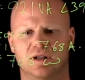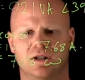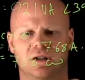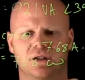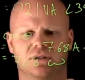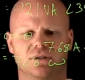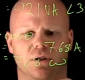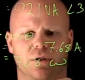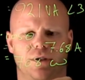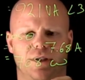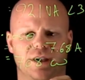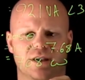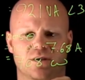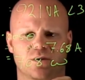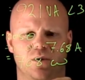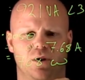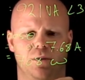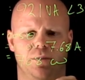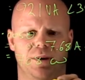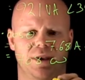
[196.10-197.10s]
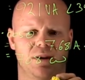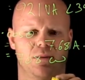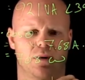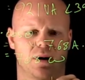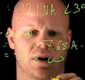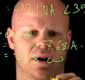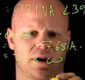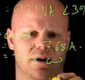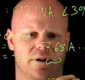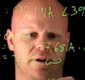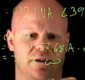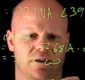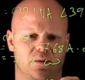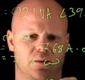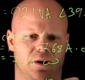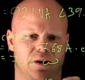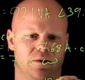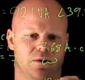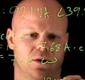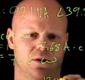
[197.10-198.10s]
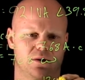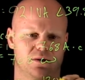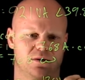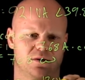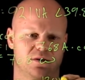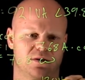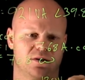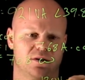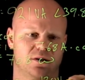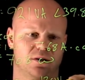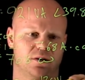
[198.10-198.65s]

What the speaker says: So this will be 120 volts